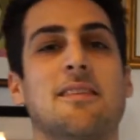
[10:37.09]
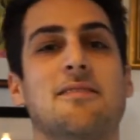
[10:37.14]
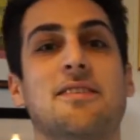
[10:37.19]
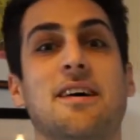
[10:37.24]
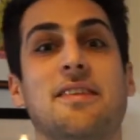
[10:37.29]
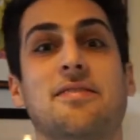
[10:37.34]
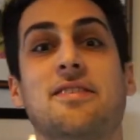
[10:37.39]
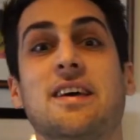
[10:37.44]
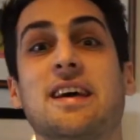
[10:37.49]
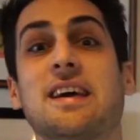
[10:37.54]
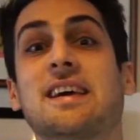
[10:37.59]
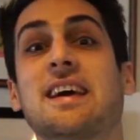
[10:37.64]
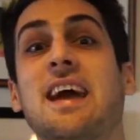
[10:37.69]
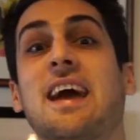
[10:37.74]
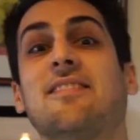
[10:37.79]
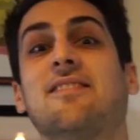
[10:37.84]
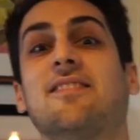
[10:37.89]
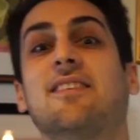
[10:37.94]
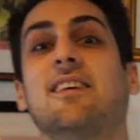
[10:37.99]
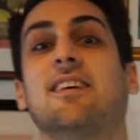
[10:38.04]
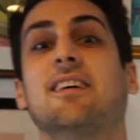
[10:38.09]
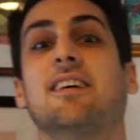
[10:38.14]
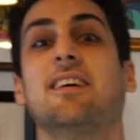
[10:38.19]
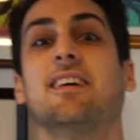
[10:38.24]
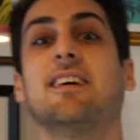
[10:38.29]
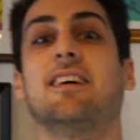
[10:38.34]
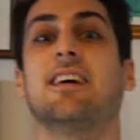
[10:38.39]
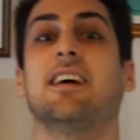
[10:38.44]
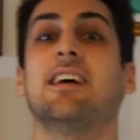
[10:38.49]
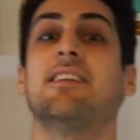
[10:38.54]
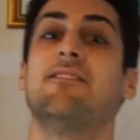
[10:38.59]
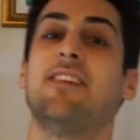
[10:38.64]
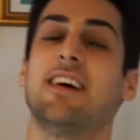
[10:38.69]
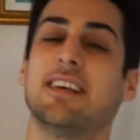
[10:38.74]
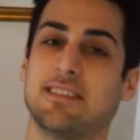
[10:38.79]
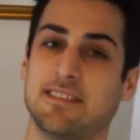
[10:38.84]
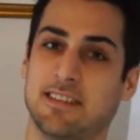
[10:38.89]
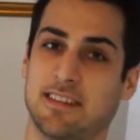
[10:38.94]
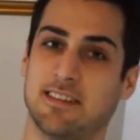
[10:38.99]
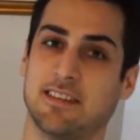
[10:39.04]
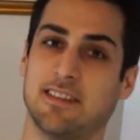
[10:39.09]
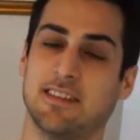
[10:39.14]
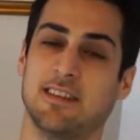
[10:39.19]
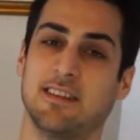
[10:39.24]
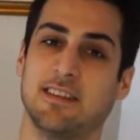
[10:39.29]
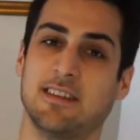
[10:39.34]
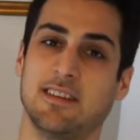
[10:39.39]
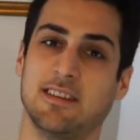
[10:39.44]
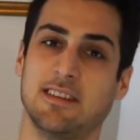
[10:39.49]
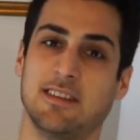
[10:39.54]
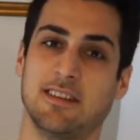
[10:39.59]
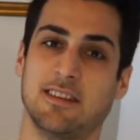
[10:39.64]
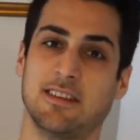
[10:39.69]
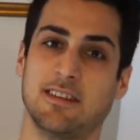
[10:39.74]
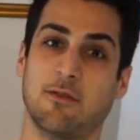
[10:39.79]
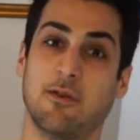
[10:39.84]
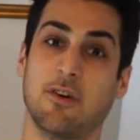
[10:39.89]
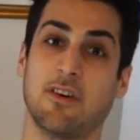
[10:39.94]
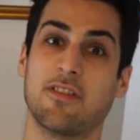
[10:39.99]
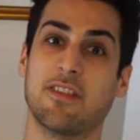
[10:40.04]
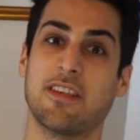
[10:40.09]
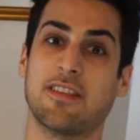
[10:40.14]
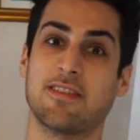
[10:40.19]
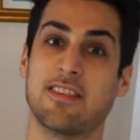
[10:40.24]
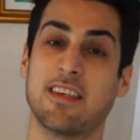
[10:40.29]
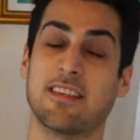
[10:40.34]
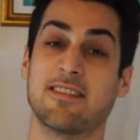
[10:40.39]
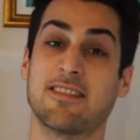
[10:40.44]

that they get invested? Or that